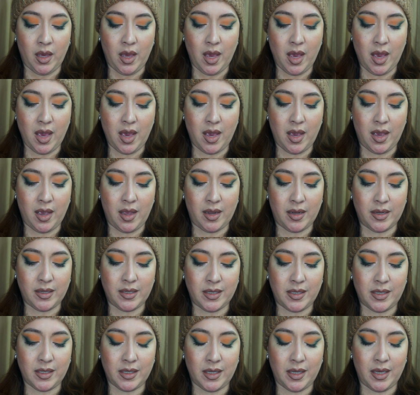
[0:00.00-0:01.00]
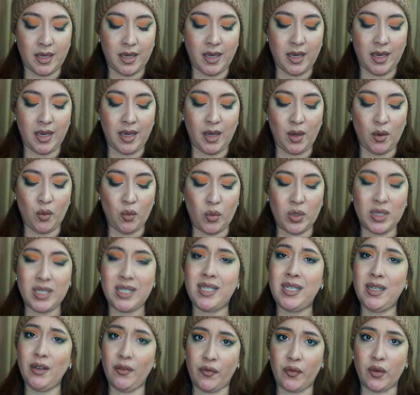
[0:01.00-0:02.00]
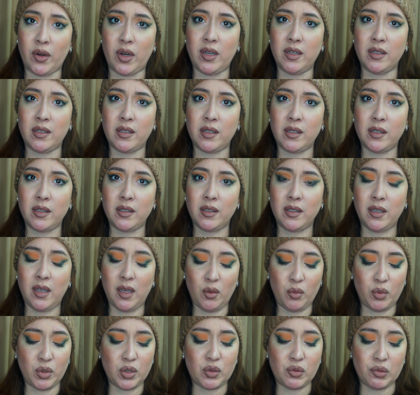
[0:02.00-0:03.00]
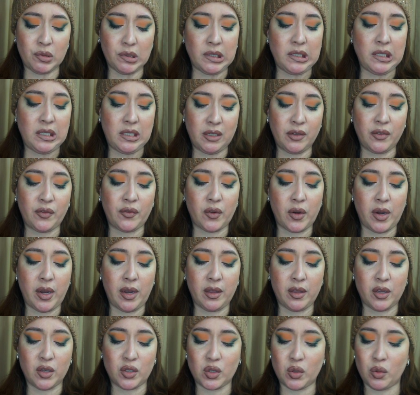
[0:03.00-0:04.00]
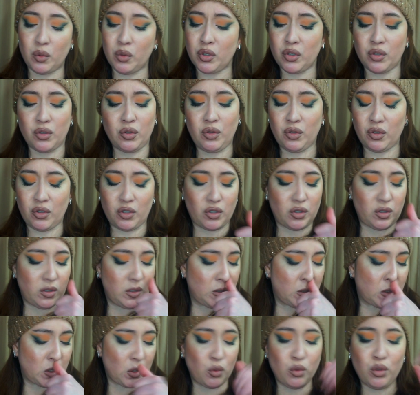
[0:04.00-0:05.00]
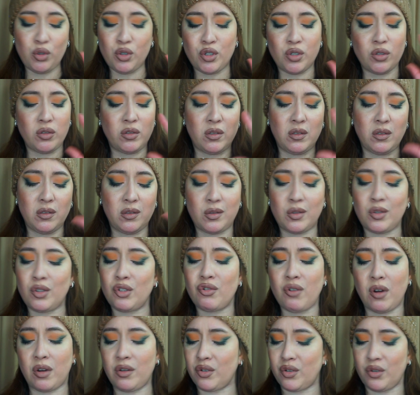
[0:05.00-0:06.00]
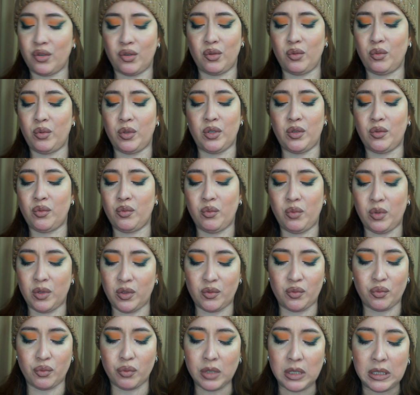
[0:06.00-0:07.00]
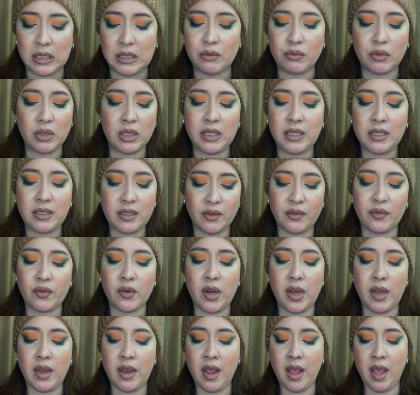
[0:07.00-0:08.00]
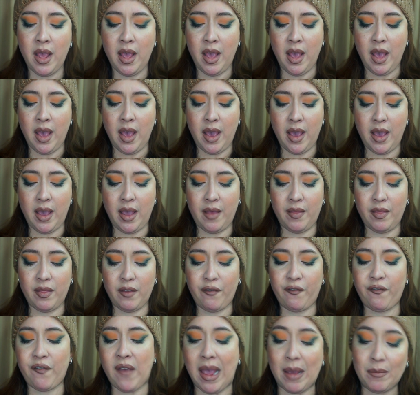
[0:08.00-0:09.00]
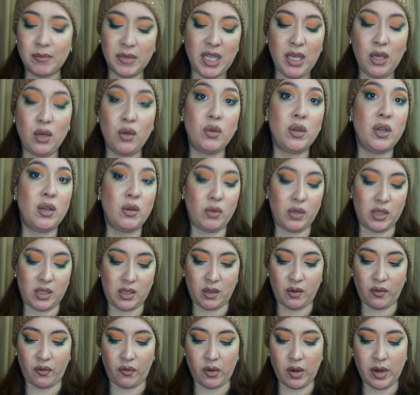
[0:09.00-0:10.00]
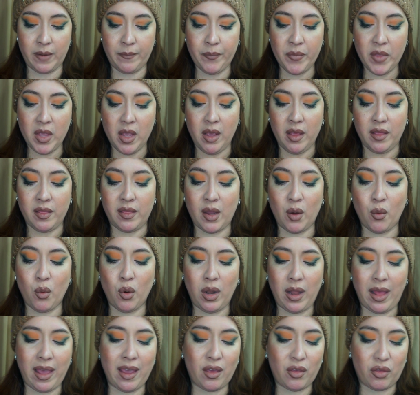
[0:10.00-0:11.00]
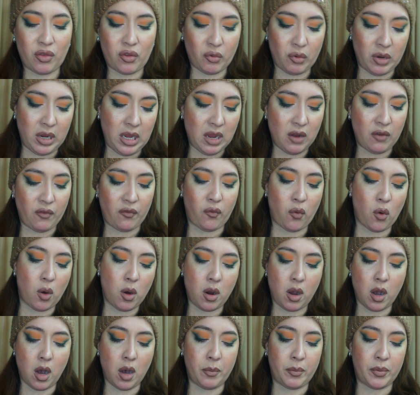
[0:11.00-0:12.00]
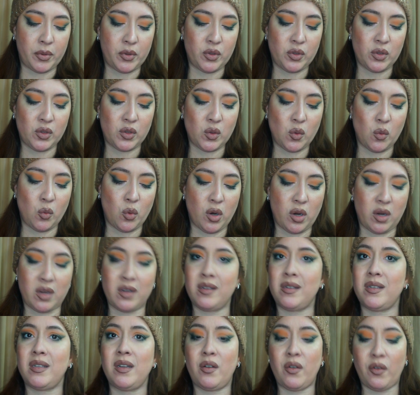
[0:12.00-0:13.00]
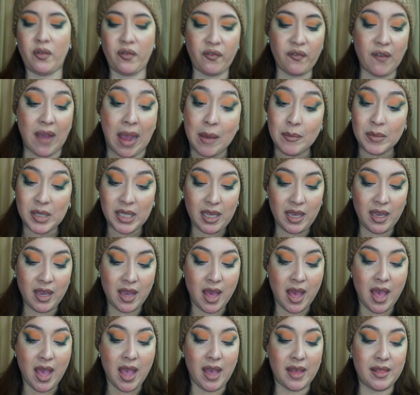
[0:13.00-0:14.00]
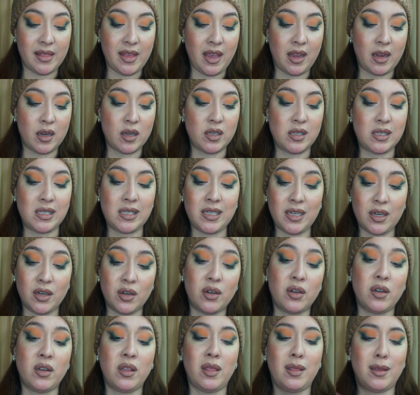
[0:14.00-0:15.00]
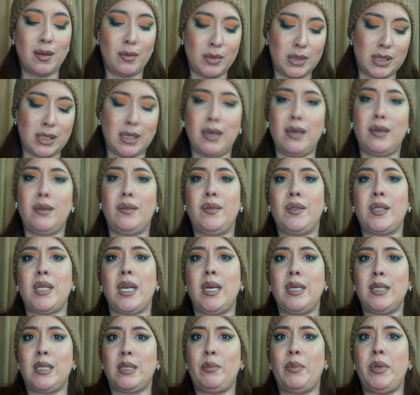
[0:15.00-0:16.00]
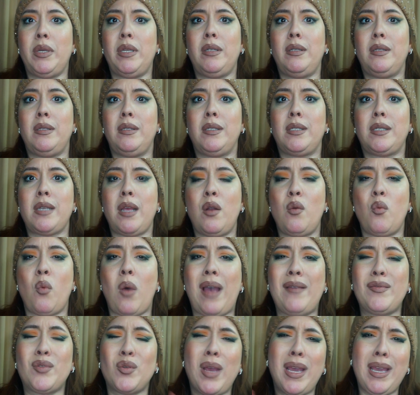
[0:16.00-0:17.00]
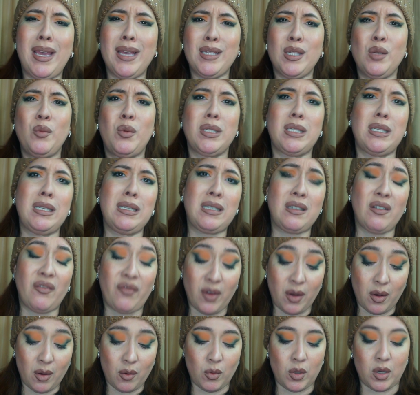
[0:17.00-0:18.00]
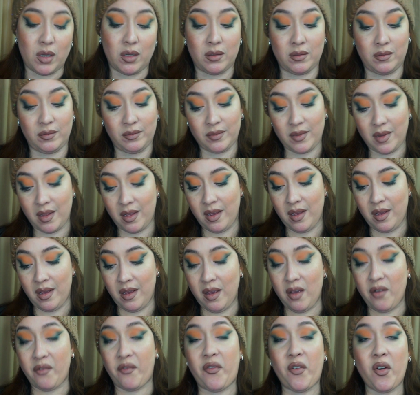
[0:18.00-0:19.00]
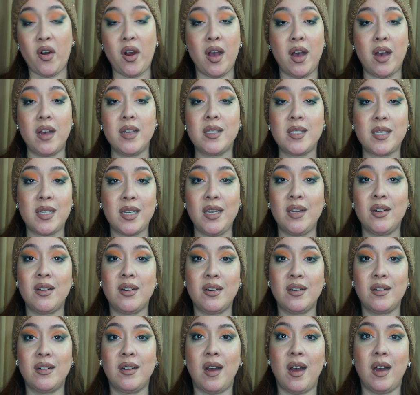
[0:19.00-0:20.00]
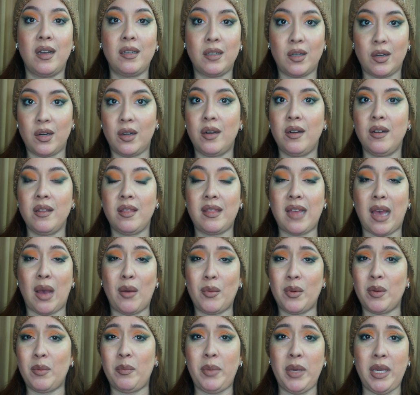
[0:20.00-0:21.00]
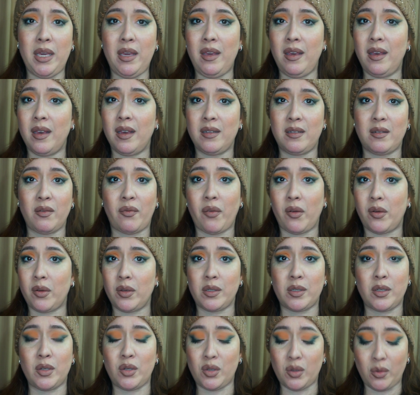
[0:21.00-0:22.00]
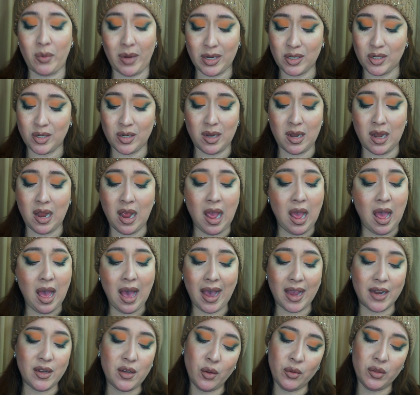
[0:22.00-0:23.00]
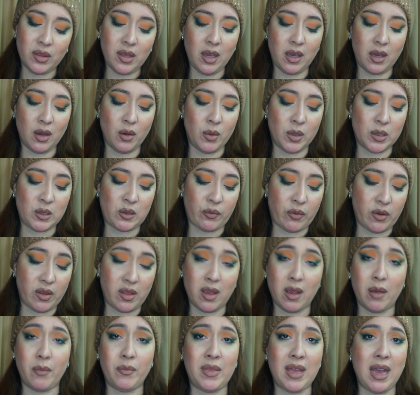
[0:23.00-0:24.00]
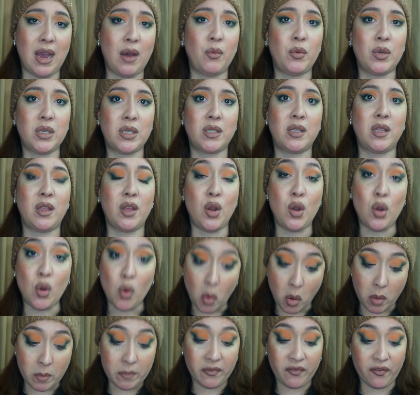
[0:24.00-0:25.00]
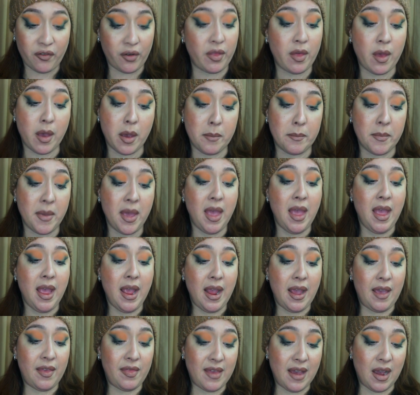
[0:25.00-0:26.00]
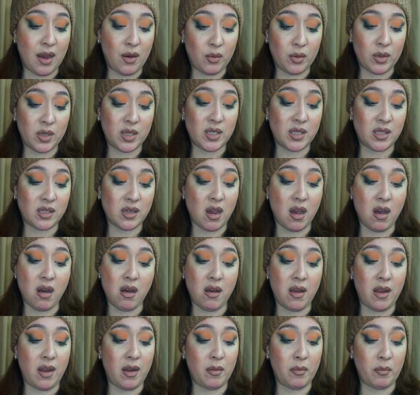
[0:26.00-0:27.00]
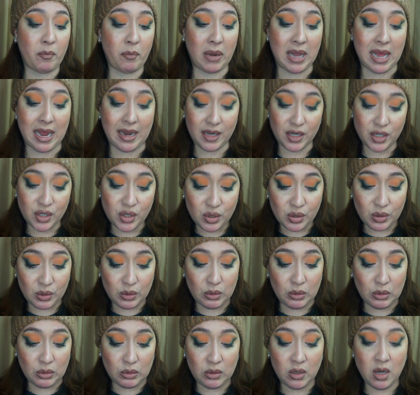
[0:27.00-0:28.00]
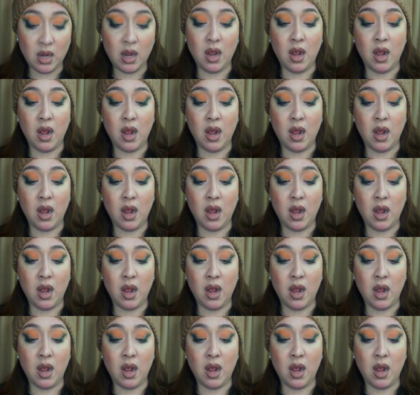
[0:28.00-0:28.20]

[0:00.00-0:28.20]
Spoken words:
and it was different. It was really different. The social structure was really different, and the family unit was different. There were like 3 and 4 couples were considered family, and they considered themselves husbands and wives. So I guess it wasn't difficult. For us here on Earth, that would be a difficult situation. I don't think it was for them. That was the norm for them, and that was on Planet 2.